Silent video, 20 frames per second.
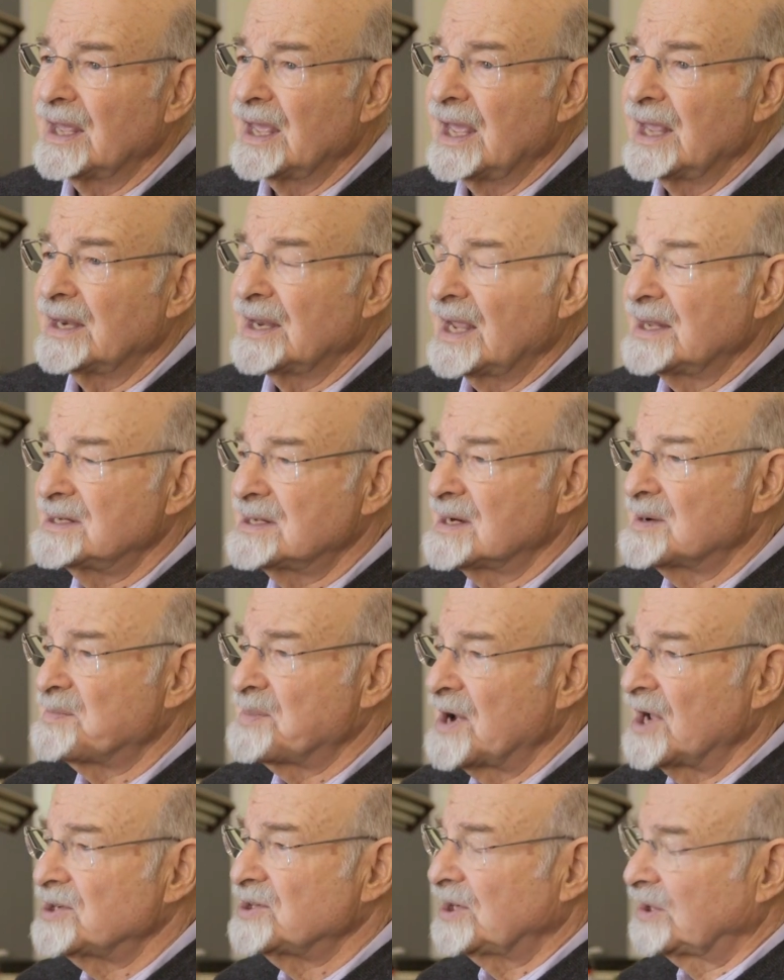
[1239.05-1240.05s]
and I did a
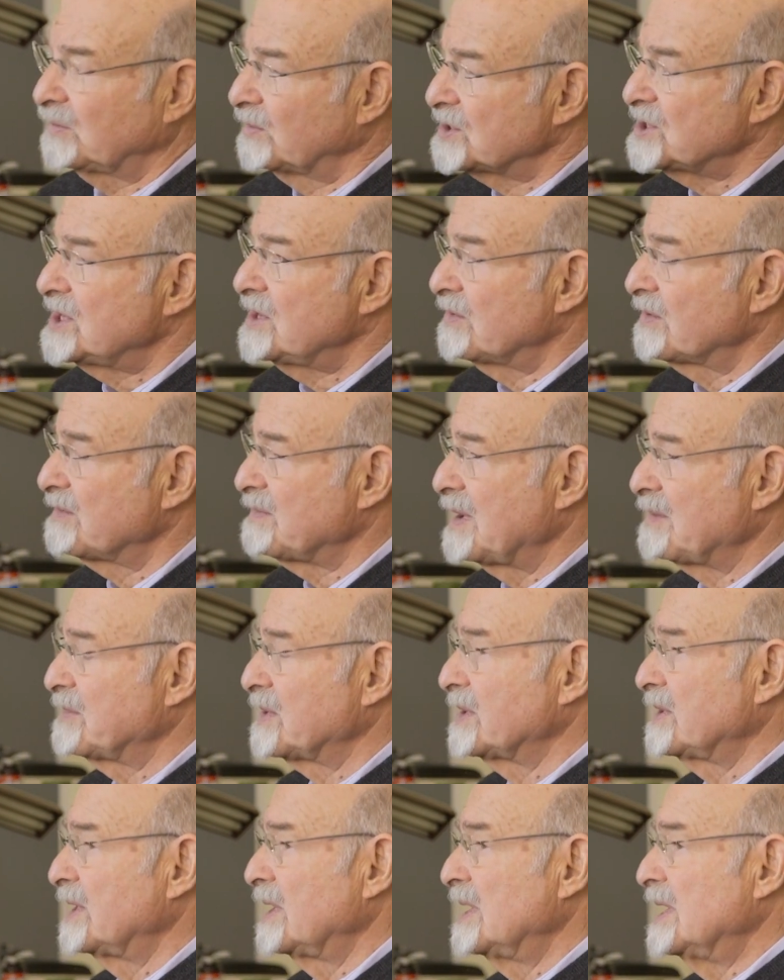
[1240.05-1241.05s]
project which he
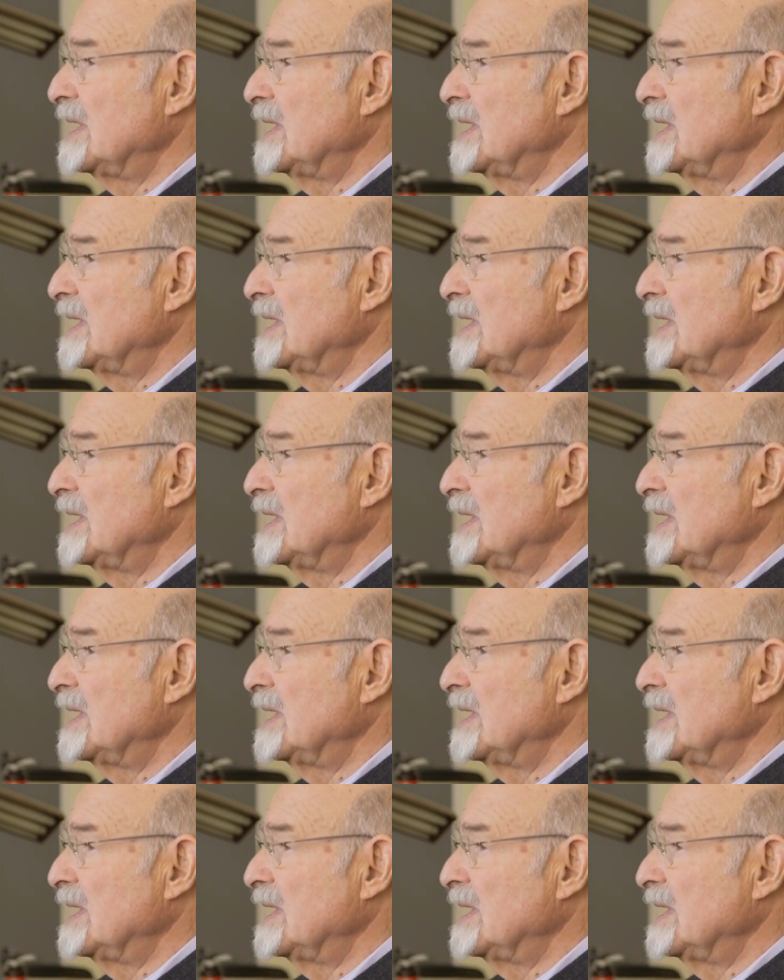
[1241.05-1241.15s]
remembered.